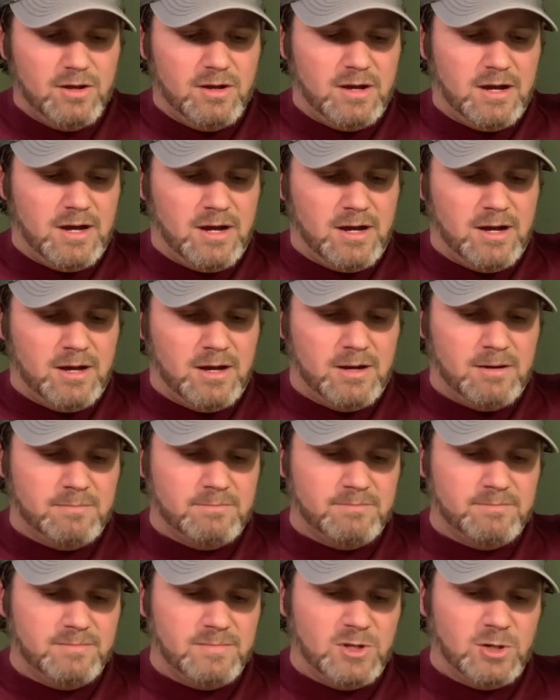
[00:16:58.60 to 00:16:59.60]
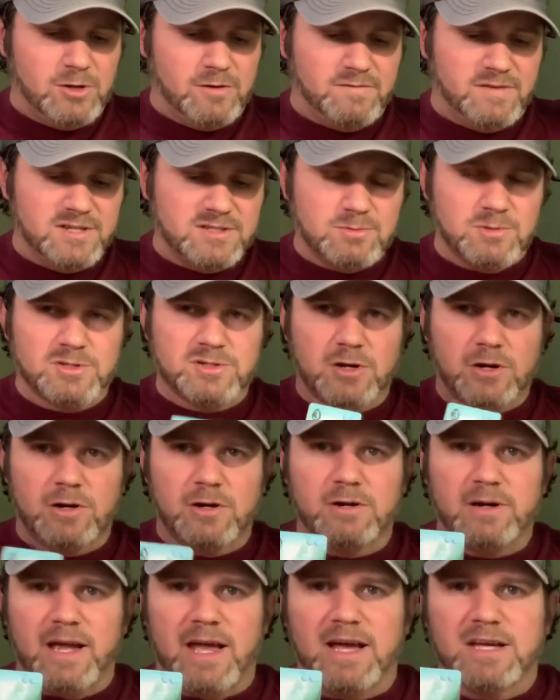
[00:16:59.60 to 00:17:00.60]
um, you know, if this was
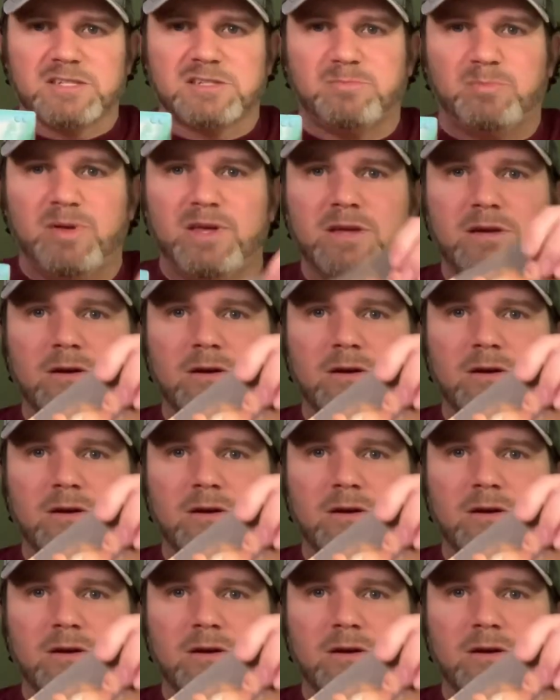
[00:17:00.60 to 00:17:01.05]
her XP